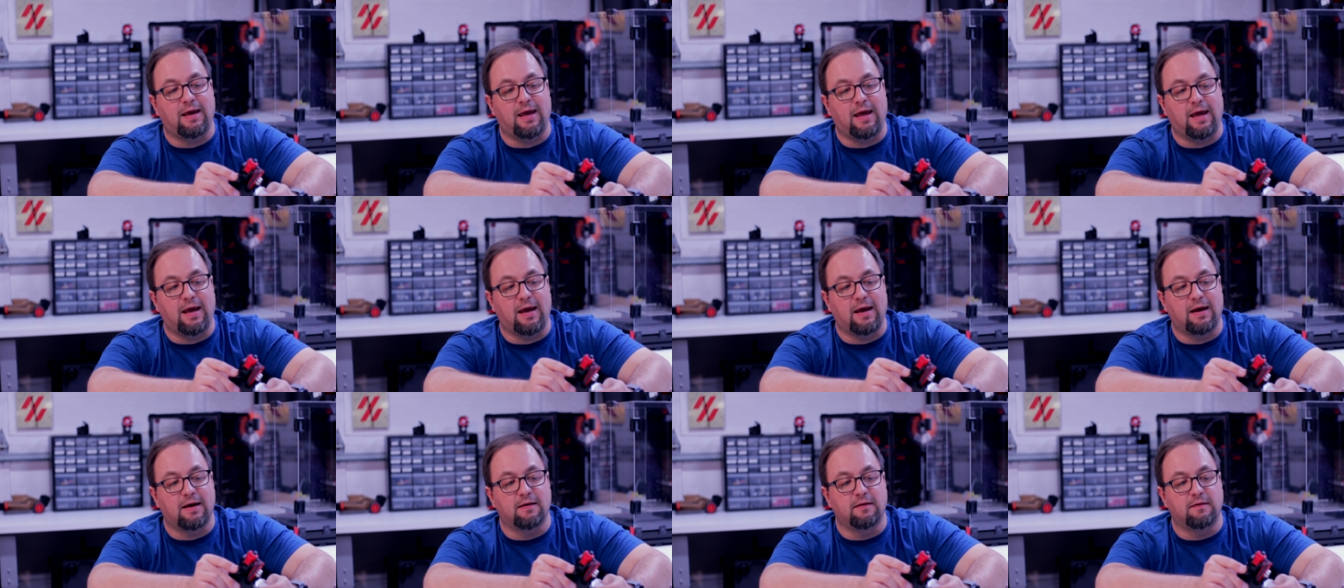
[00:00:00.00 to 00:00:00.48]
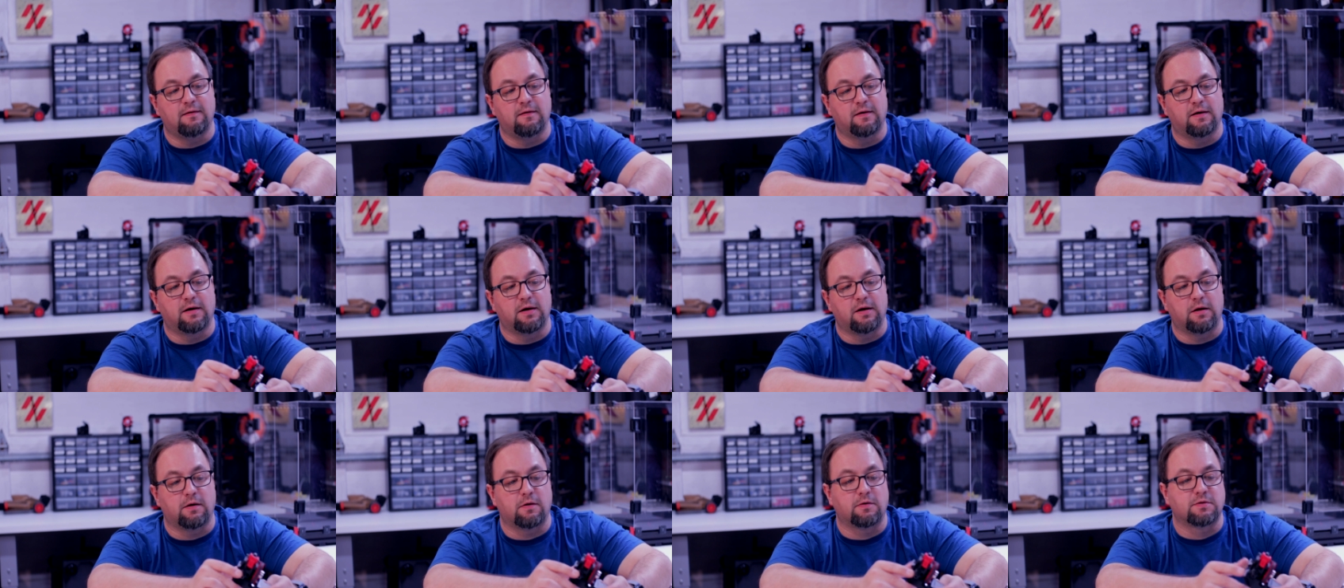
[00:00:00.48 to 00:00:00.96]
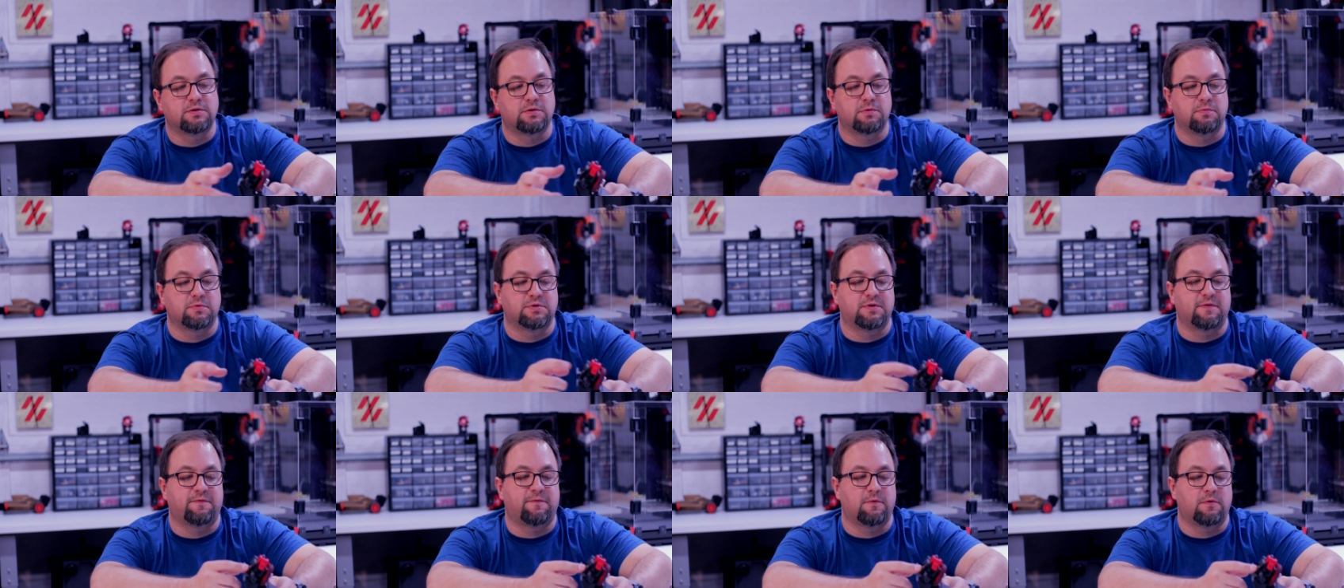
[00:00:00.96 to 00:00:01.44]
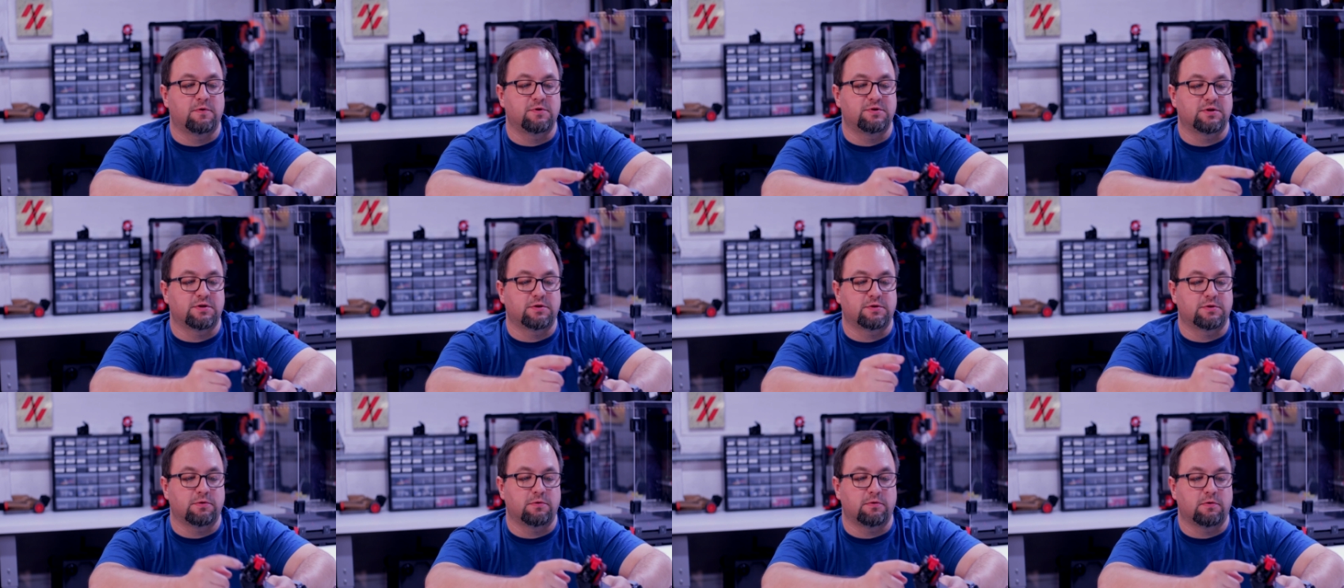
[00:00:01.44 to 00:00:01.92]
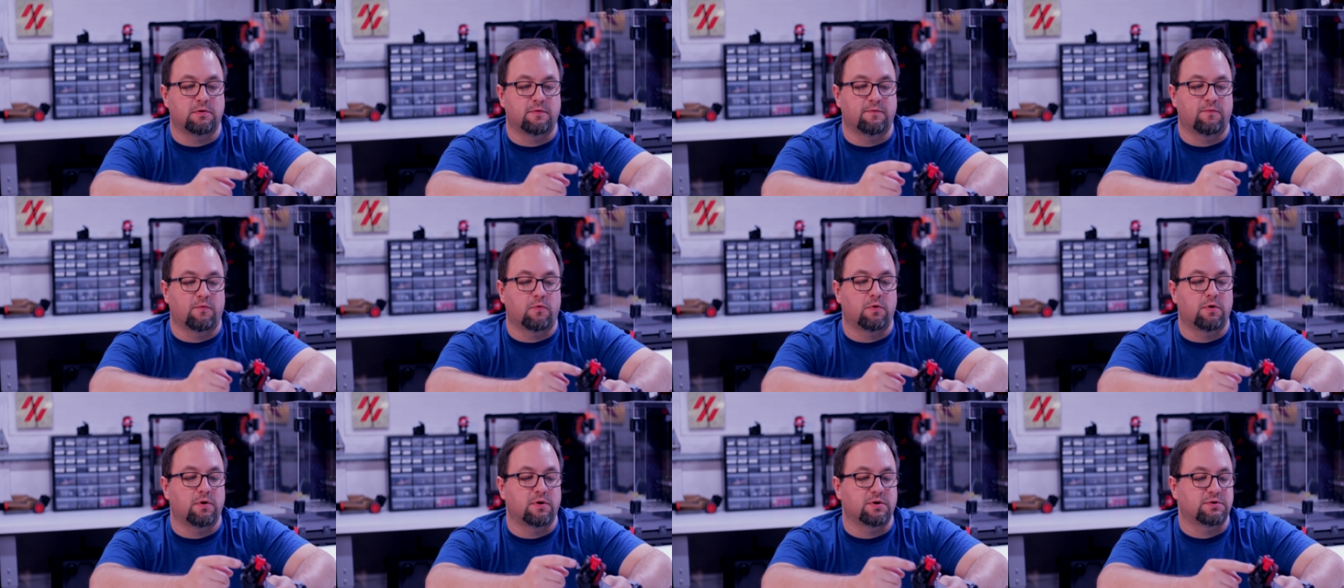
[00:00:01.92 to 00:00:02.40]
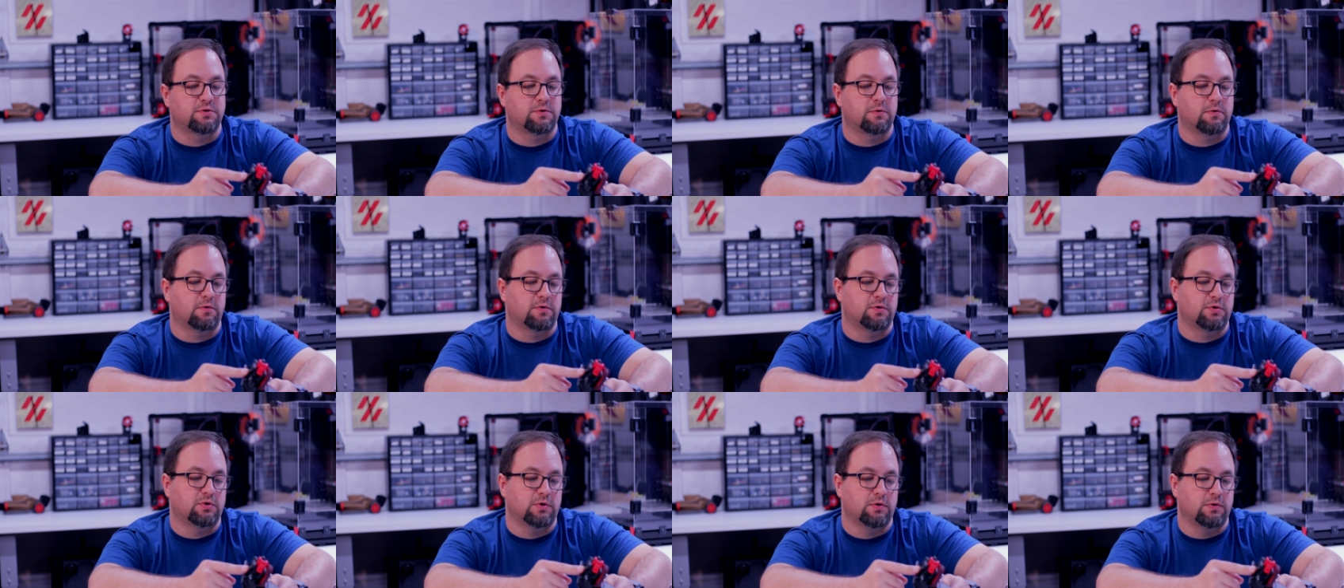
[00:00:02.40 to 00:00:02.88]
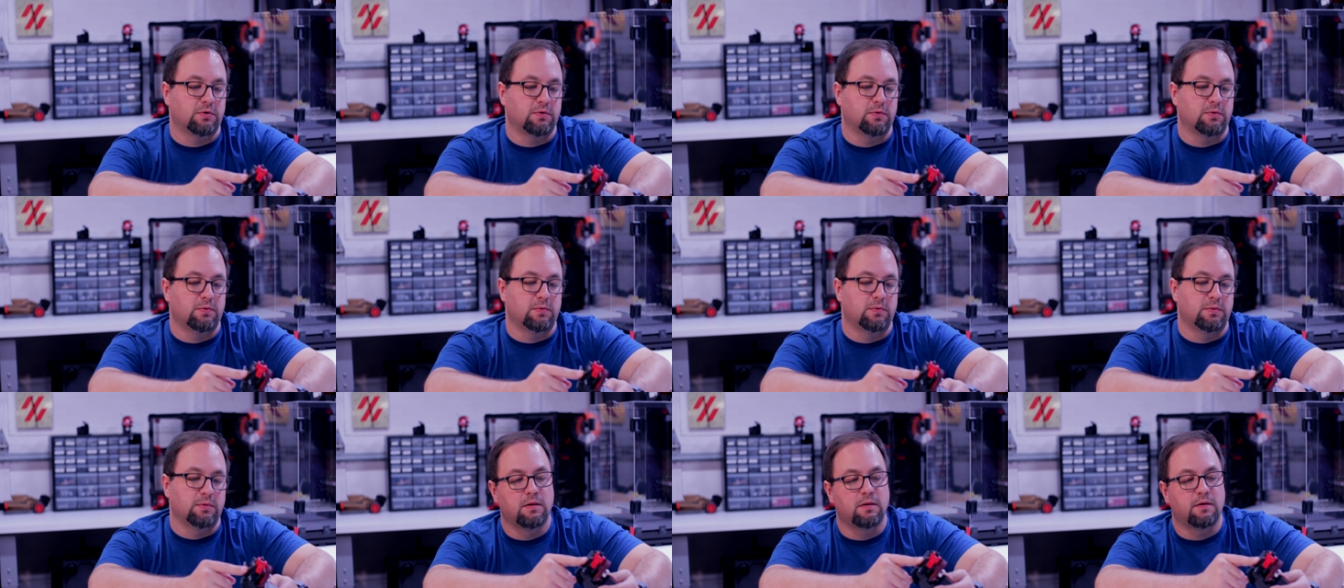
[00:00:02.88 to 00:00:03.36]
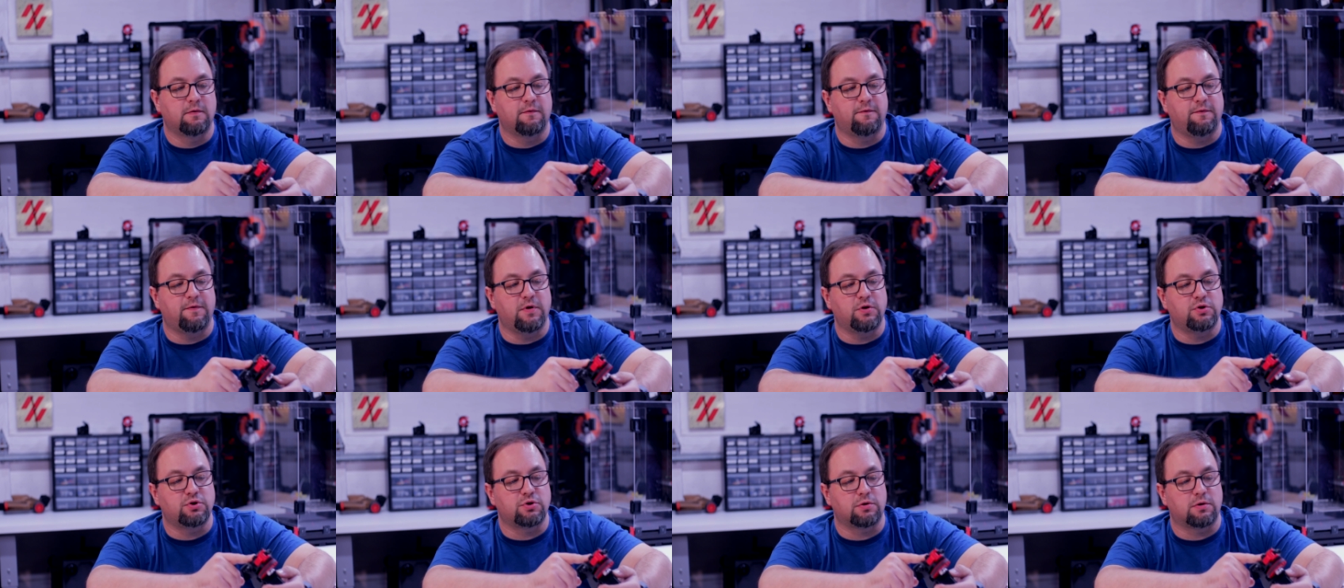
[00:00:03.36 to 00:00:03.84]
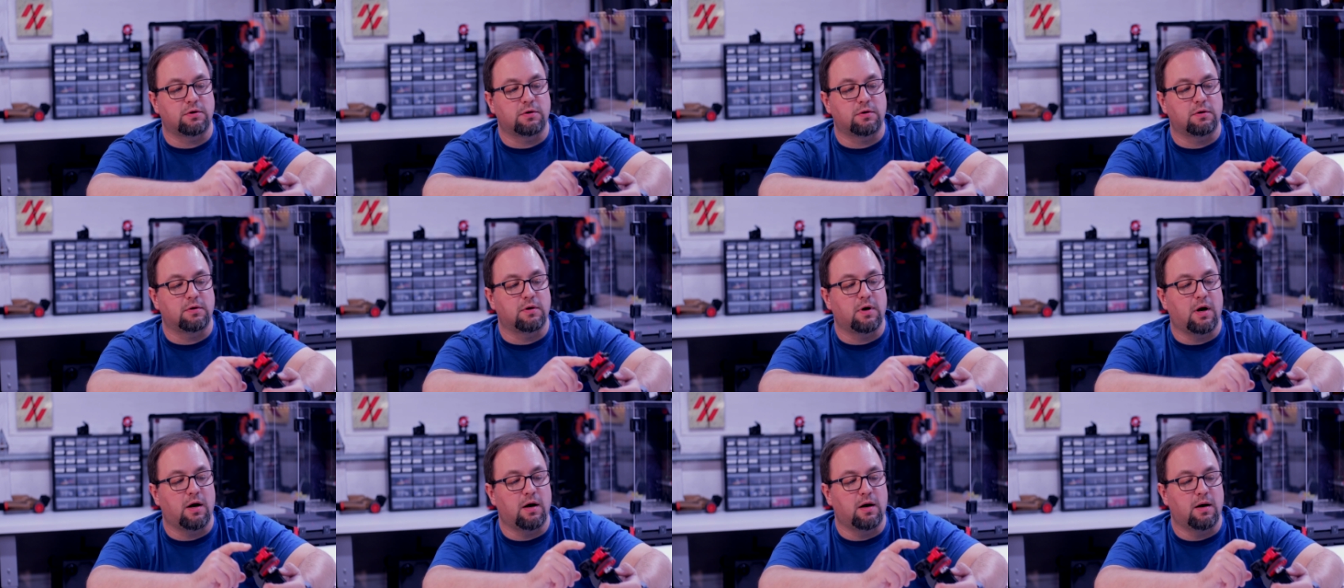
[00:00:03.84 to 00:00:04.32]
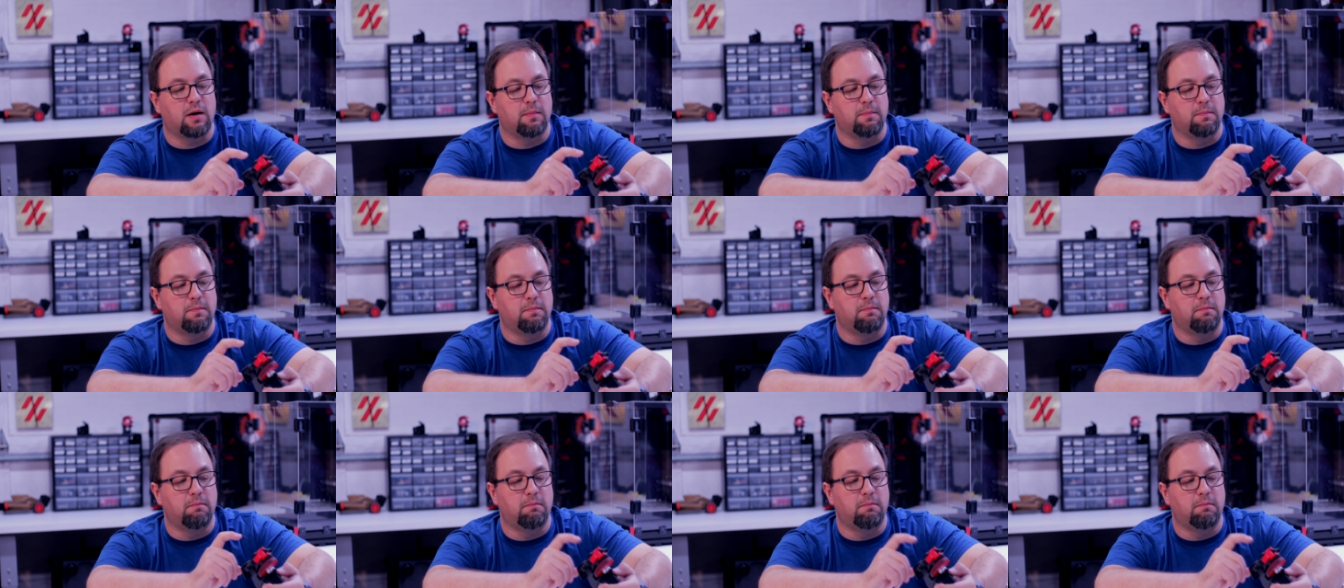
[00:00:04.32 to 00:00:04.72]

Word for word: And uh, it also was the first extruder, Voron extruder to feature uh,